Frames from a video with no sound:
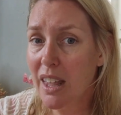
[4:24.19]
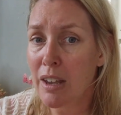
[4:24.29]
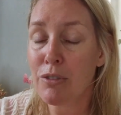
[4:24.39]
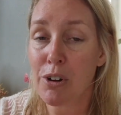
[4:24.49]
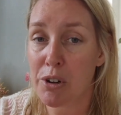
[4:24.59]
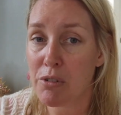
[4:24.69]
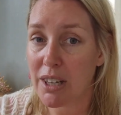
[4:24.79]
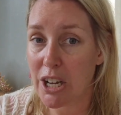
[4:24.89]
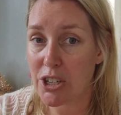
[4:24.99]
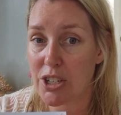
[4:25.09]
If you're in a
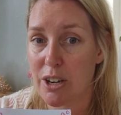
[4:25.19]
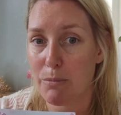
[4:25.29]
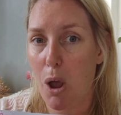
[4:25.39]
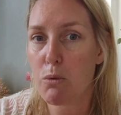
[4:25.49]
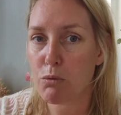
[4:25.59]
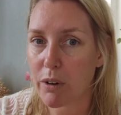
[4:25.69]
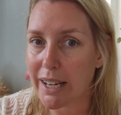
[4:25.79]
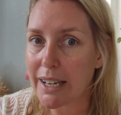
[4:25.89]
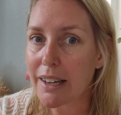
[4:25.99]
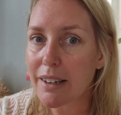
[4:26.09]
relationship,
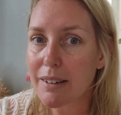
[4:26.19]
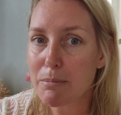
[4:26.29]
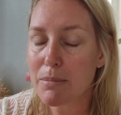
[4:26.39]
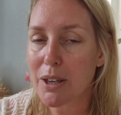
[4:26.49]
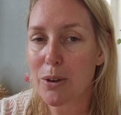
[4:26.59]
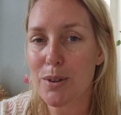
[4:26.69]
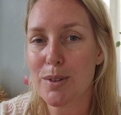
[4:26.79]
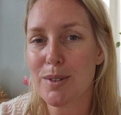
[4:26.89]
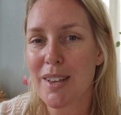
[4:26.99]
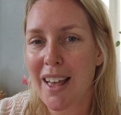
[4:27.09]
read it,
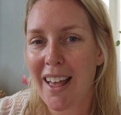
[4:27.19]
because